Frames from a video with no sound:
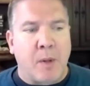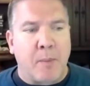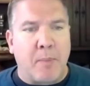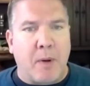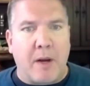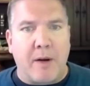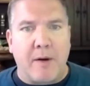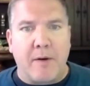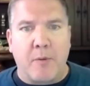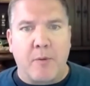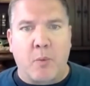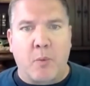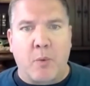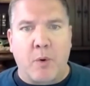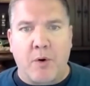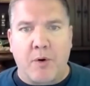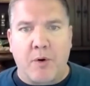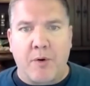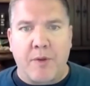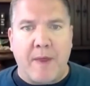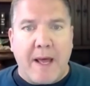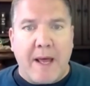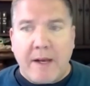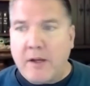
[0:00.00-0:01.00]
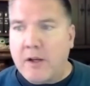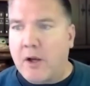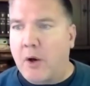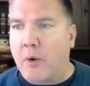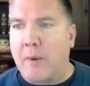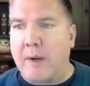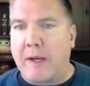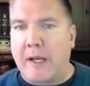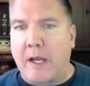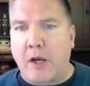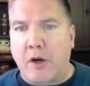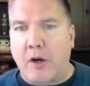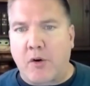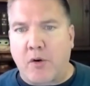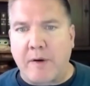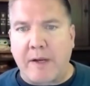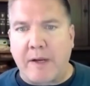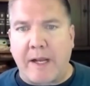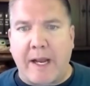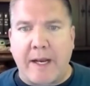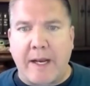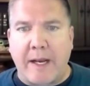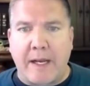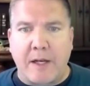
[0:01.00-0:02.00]
But we're then going and
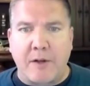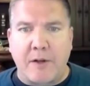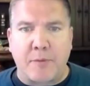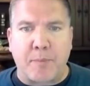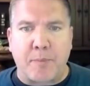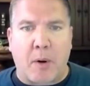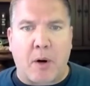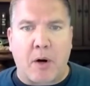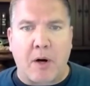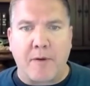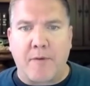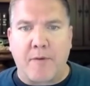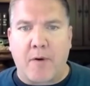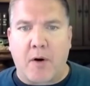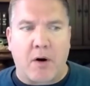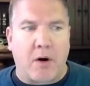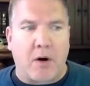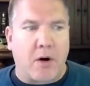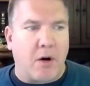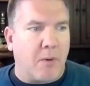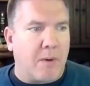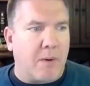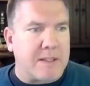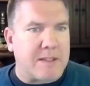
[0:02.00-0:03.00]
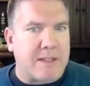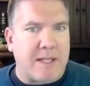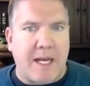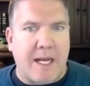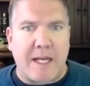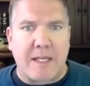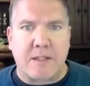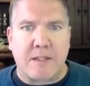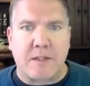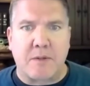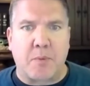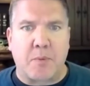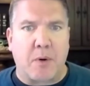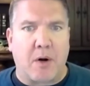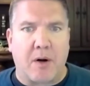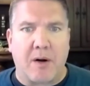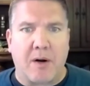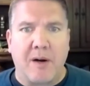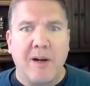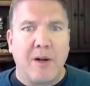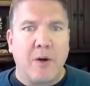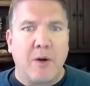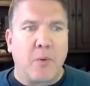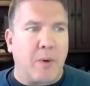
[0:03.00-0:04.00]
creating as part of our OSS
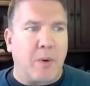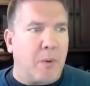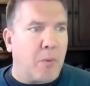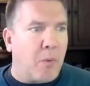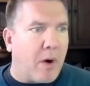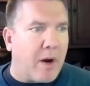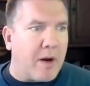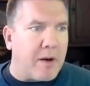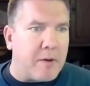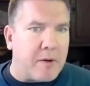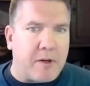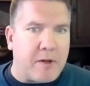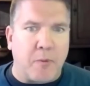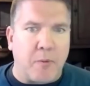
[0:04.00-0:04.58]
where we want